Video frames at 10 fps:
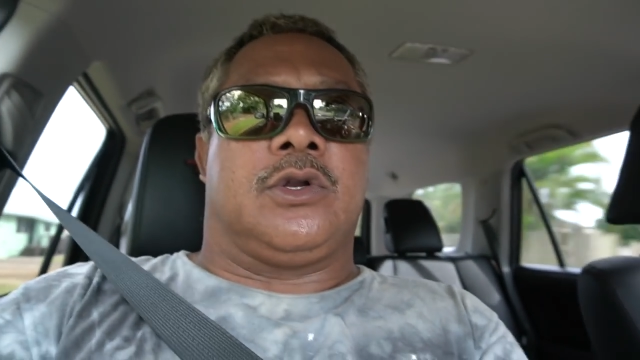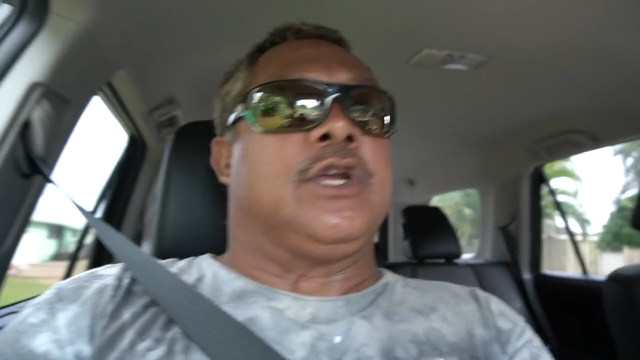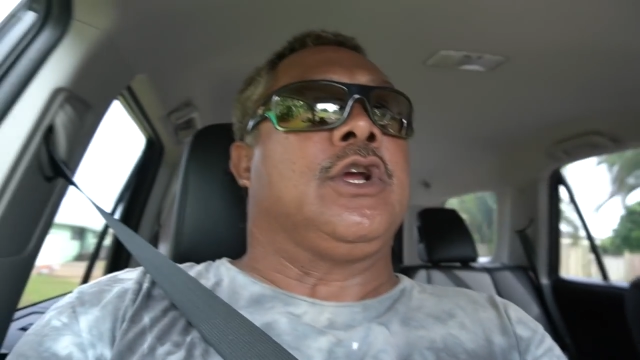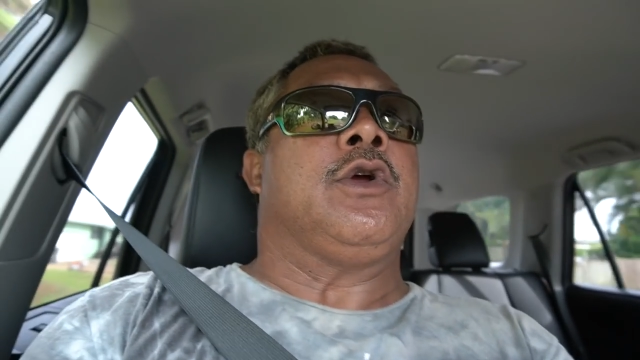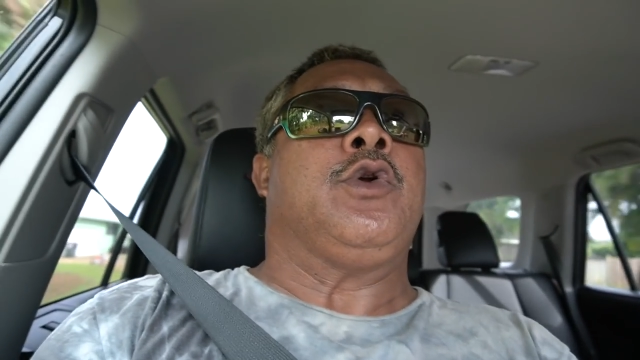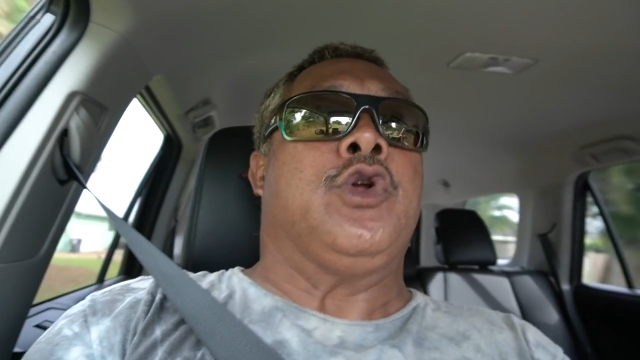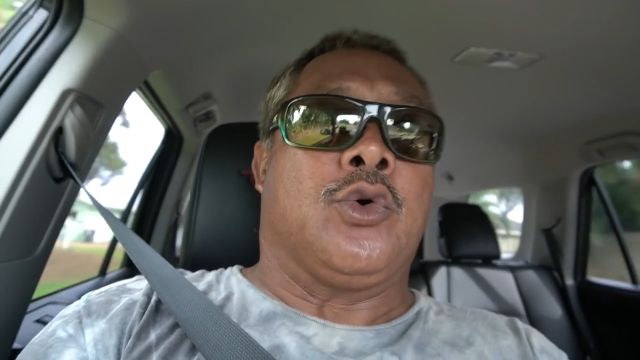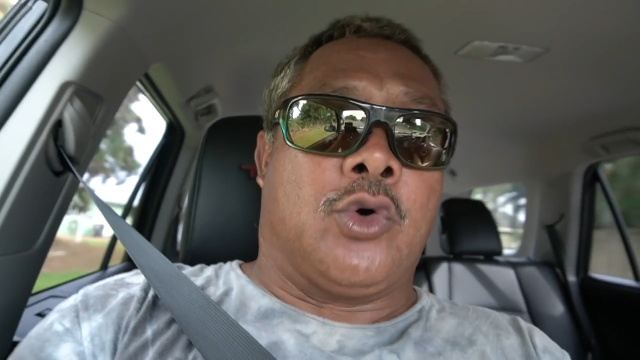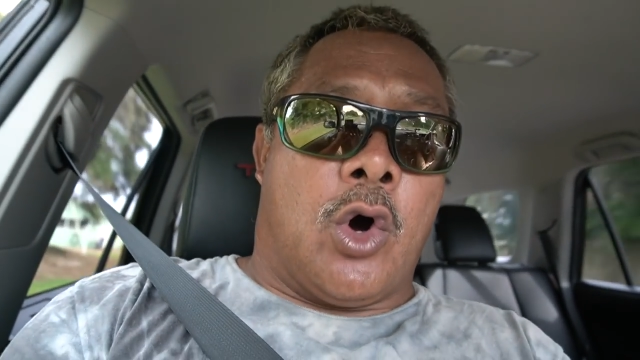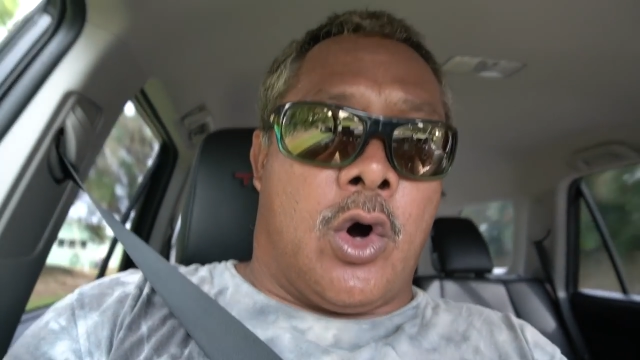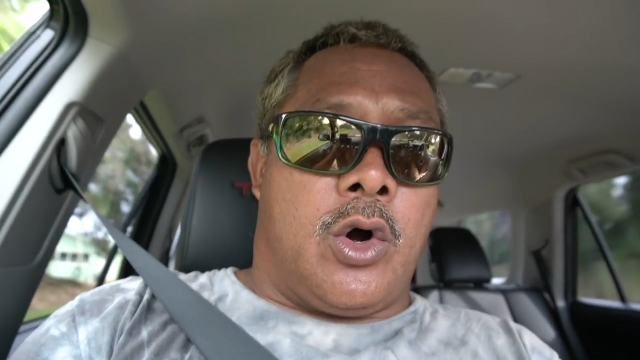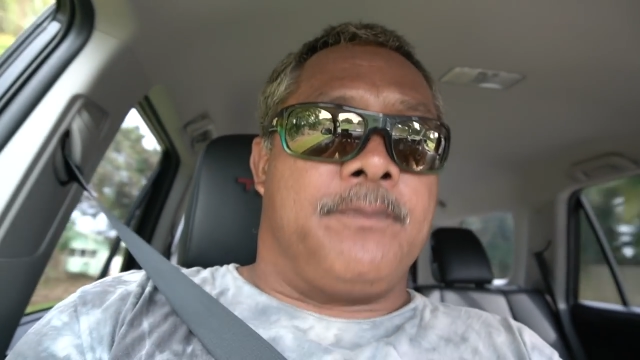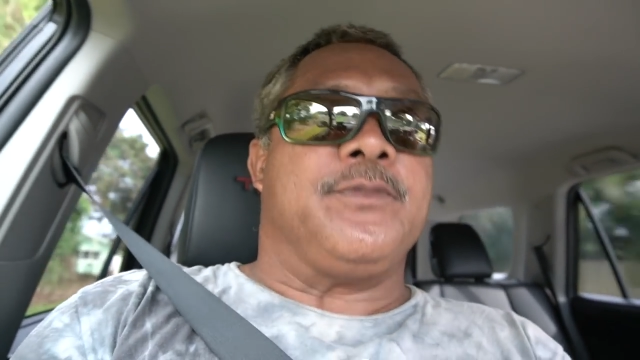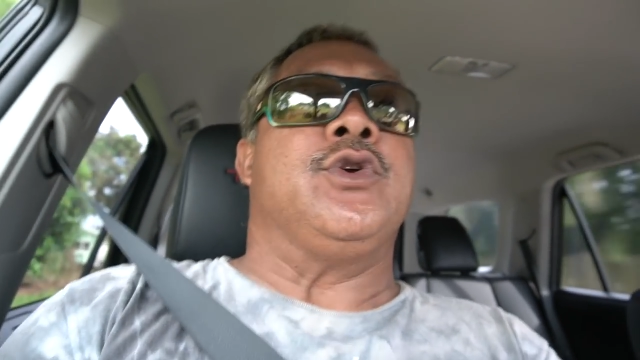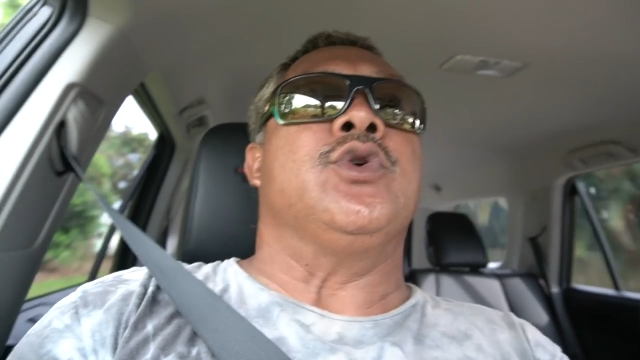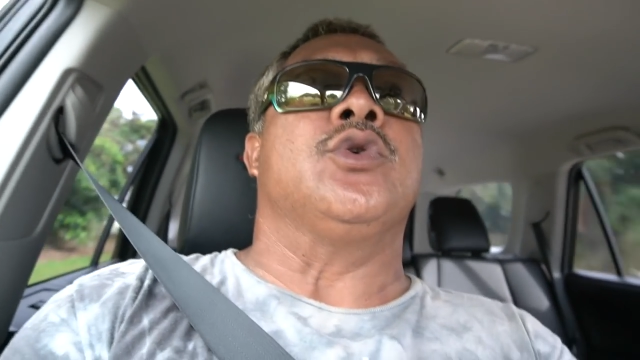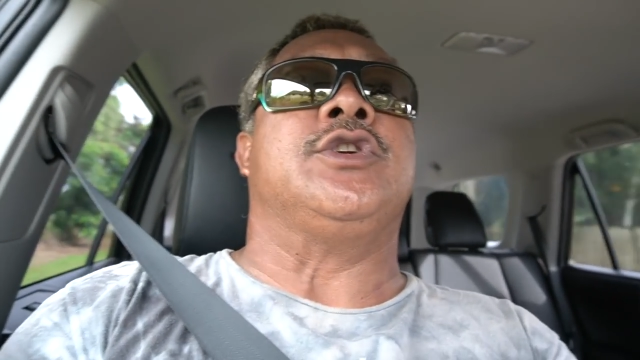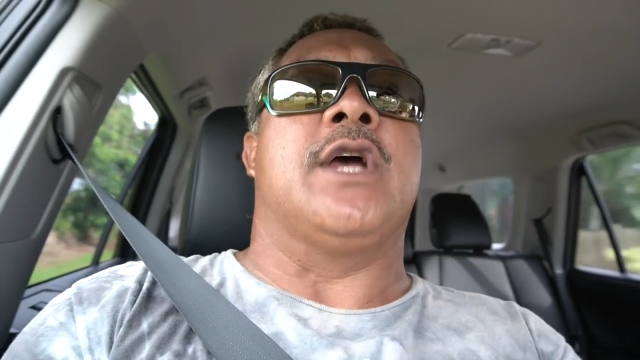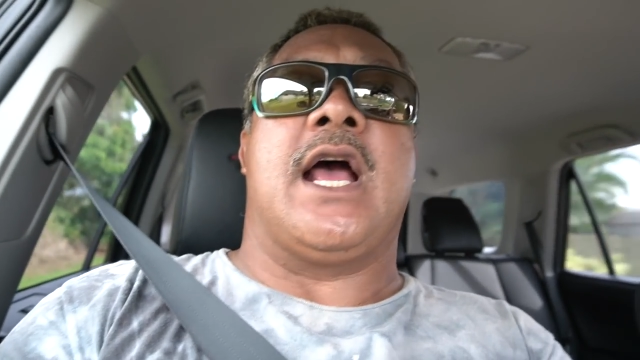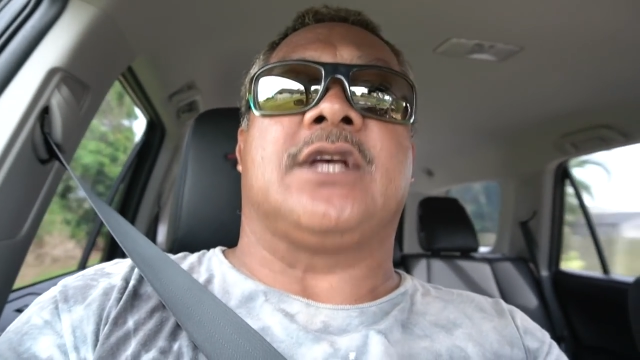you go, you
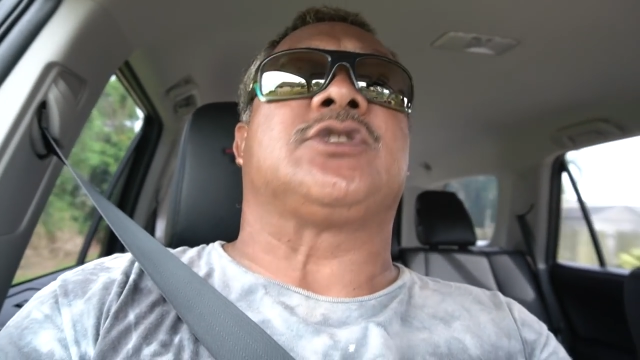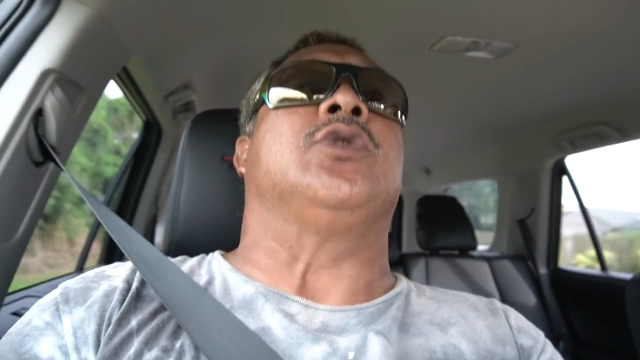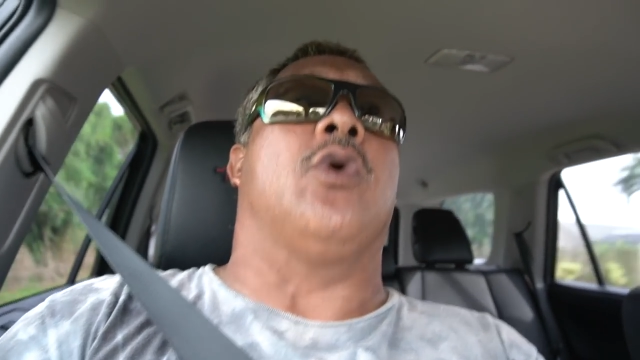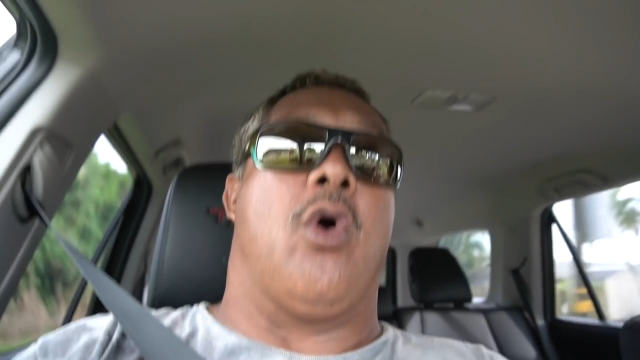just go.